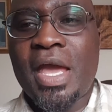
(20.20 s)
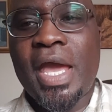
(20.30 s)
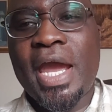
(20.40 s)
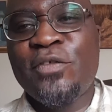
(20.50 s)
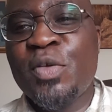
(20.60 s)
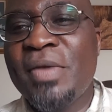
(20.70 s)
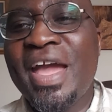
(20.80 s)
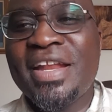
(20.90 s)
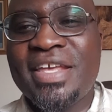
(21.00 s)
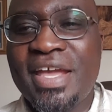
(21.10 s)
Every
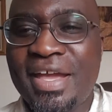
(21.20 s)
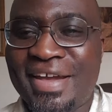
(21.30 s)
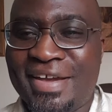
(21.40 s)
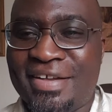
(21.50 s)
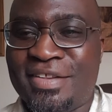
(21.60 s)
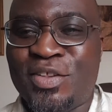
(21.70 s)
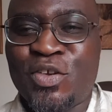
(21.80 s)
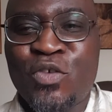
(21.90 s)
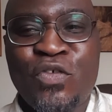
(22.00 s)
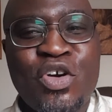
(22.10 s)
man can,
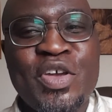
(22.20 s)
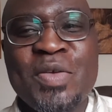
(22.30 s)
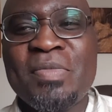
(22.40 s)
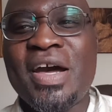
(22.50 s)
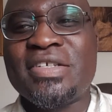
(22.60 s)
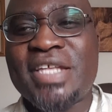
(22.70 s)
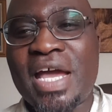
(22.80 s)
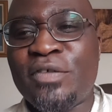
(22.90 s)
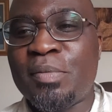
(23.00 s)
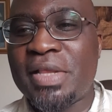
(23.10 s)
for he must
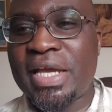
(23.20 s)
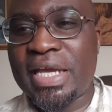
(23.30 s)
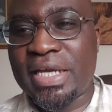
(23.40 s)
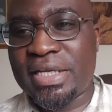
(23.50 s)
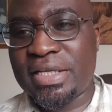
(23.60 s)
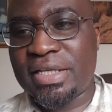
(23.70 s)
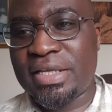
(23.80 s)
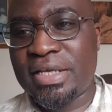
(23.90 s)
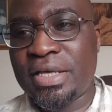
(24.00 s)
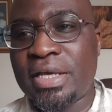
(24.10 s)
have a plan,
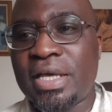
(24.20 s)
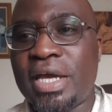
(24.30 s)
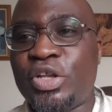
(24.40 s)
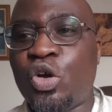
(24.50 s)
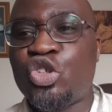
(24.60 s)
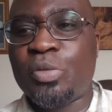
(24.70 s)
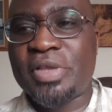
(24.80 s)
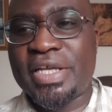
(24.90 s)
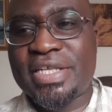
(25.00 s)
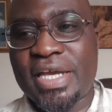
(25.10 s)
and
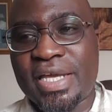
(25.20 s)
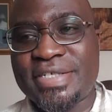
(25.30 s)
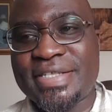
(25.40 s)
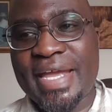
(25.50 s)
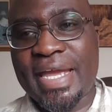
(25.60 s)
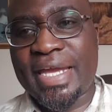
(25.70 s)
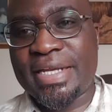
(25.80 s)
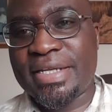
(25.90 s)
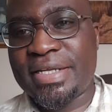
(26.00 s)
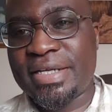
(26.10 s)
ultimately take a
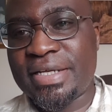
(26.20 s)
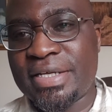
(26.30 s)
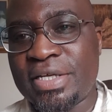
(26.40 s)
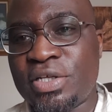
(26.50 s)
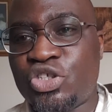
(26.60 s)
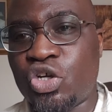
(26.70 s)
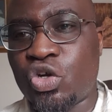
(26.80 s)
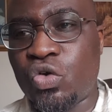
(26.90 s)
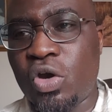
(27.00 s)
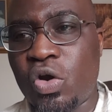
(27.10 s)
stand to
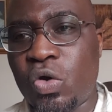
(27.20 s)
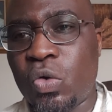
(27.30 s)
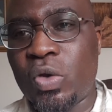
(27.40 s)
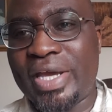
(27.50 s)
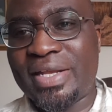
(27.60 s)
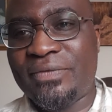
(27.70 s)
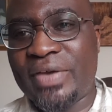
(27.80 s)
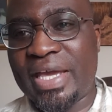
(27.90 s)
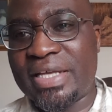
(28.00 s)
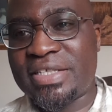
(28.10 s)
grow and
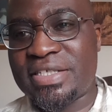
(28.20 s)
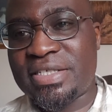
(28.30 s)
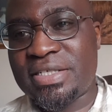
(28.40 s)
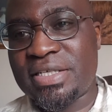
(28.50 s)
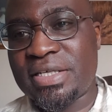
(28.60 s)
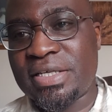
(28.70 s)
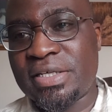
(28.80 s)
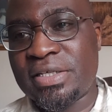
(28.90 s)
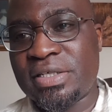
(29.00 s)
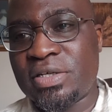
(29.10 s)
advance
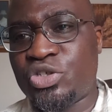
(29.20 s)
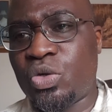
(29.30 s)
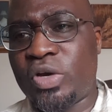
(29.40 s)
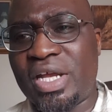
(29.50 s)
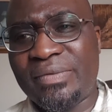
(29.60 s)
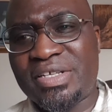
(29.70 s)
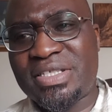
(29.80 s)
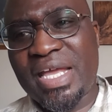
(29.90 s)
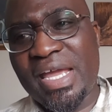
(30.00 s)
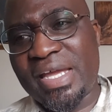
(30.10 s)
to whatever
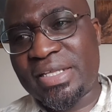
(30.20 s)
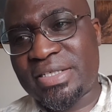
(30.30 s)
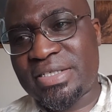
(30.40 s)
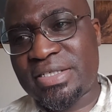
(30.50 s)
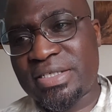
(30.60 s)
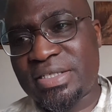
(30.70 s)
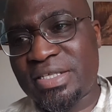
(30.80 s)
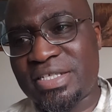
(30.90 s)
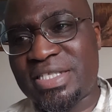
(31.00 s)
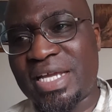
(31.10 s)
stands, to
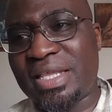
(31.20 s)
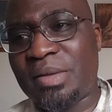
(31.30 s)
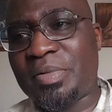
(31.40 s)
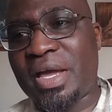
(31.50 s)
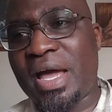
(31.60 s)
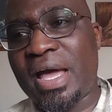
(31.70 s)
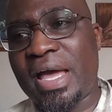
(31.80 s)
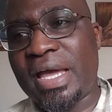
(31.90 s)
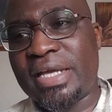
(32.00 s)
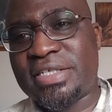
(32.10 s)
the stand-up
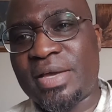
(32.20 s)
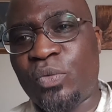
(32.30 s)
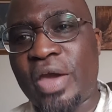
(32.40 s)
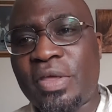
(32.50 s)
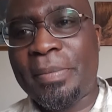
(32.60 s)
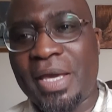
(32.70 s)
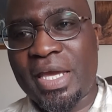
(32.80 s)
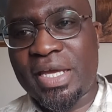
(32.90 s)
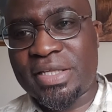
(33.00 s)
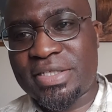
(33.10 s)
guys that wear the
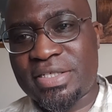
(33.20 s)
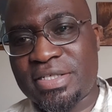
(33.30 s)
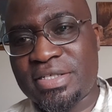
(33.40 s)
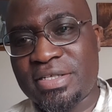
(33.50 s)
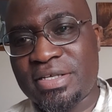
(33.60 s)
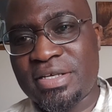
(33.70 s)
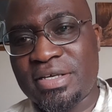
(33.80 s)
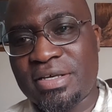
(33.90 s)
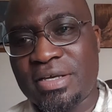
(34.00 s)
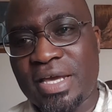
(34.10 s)
pants.
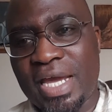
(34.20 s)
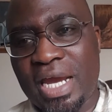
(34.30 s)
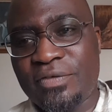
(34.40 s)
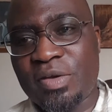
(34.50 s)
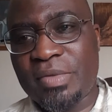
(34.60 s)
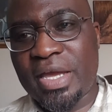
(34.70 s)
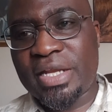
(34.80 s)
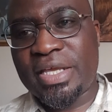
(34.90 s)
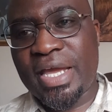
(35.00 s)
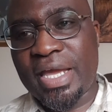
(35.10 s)
Every
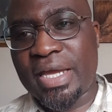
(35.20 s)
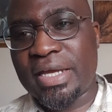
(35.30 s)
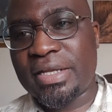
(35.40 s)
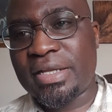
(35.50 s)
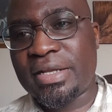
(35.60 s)
man can.